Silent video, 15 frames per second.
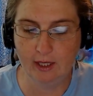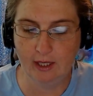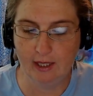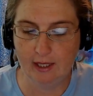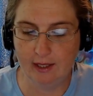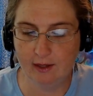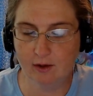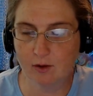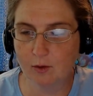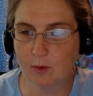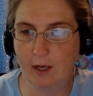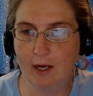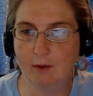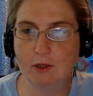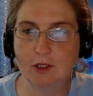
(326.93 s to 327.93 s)
either
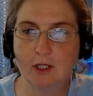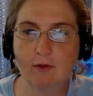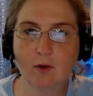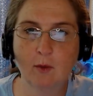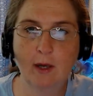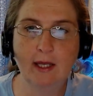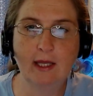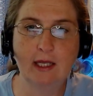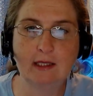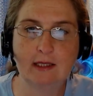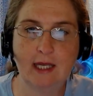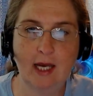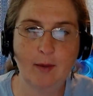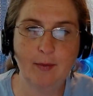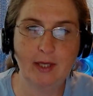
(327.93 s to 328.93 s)
way, whichever way that's
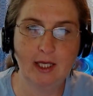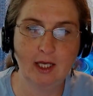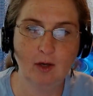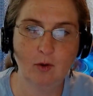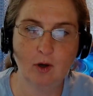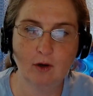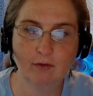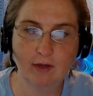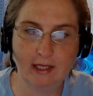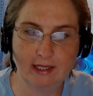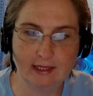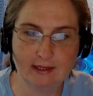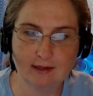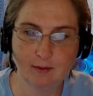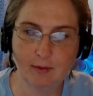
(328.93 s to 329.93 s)
happening, you are
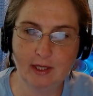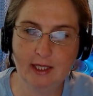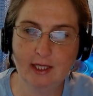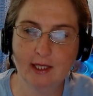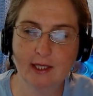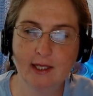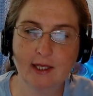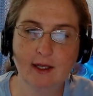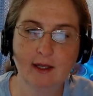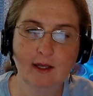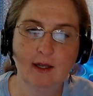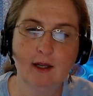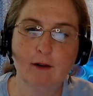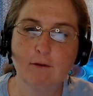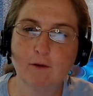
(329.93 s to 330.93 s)
finding some healing
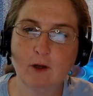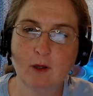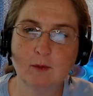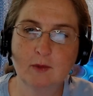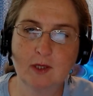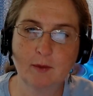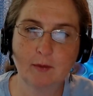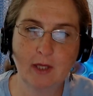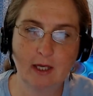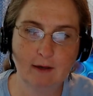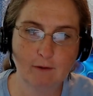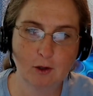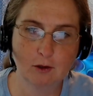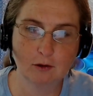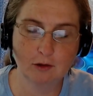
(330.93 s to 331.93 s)
from some kind of
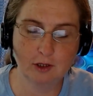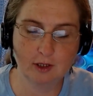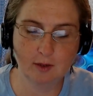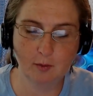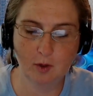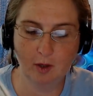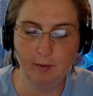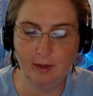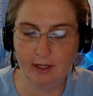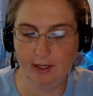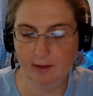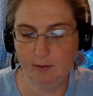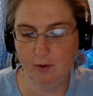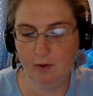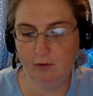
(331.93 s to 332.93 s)
hurt or disappointment
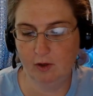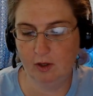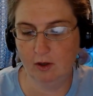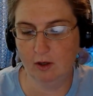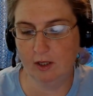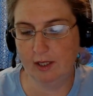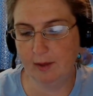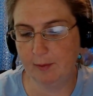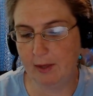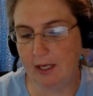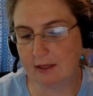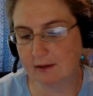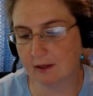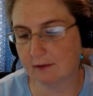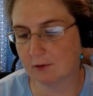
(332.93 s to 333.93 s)
and moving on in a
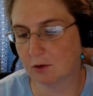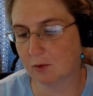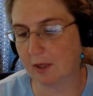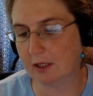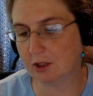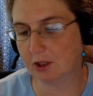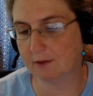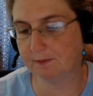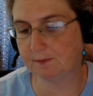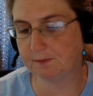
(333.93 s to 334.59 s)
positive direction.